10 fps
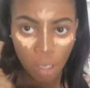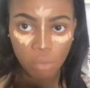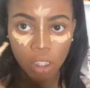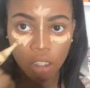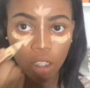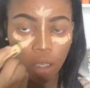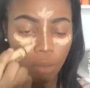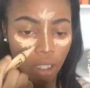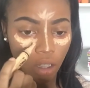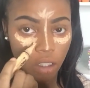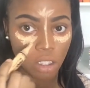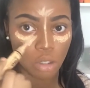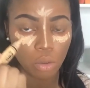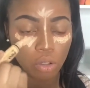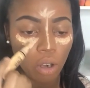I'm just going to start making this
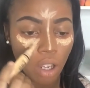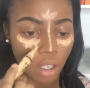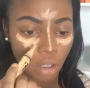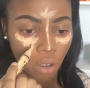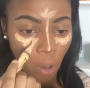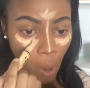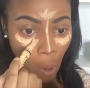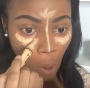into a triangle.